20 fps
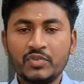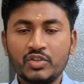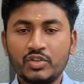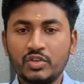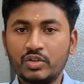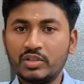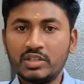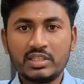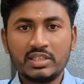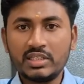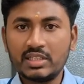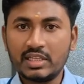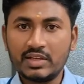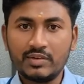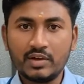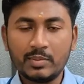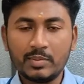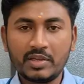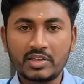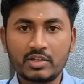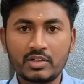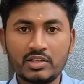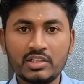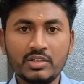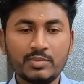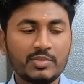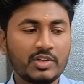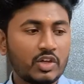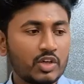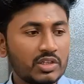So this is liver
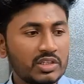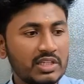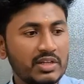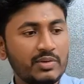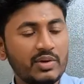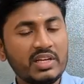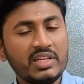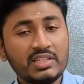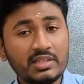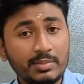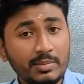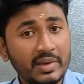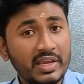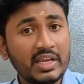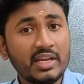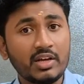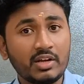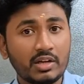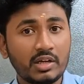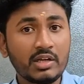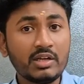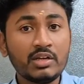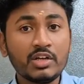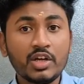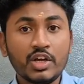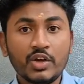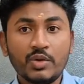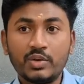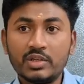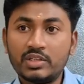pathology, because liver is the main organ
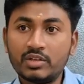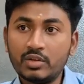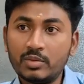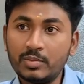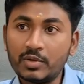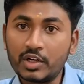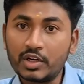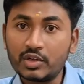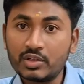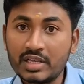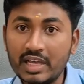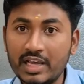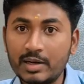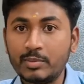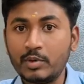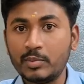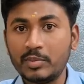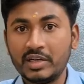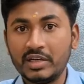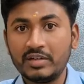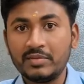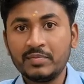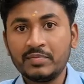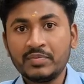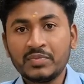which will produce the albumin.